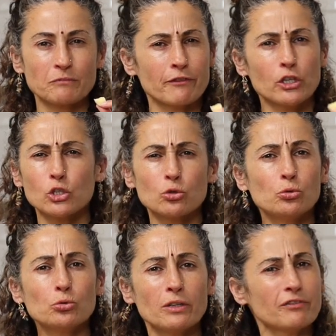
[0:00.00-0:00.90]
Very
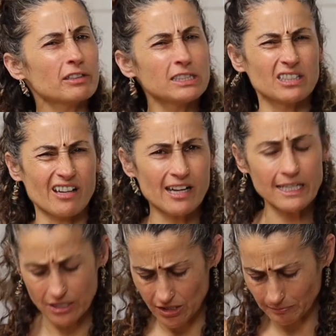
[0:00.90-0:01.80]
cool and very
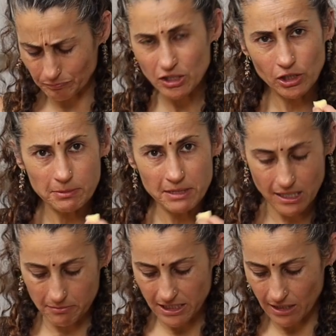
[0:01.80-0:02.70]
light. It only
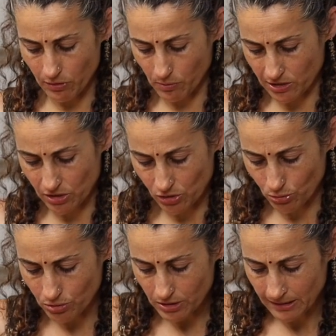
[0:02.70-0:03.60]
becomes heavy once it's
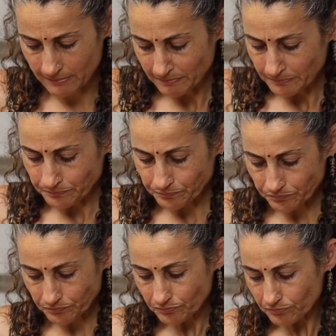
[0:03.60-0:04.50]
cooked.
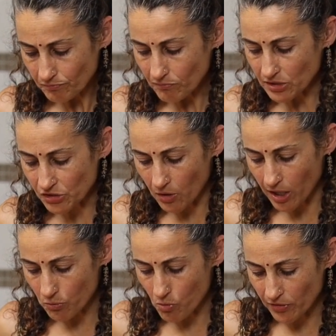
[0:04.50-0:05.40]
So
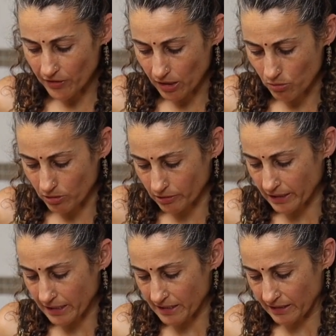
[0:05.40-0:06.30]
I want that
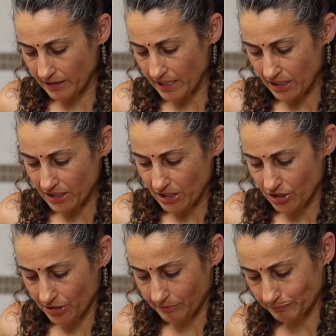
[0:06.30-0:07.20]
quality in the end
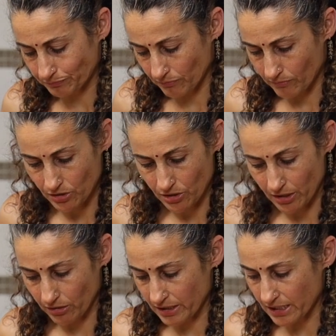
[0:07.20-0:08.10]
dish. So
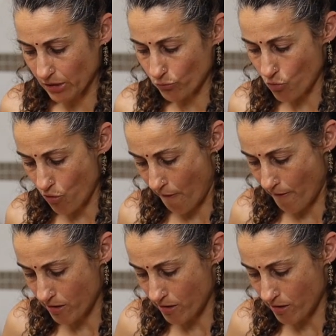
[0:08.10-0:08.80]
they're going to stay raw.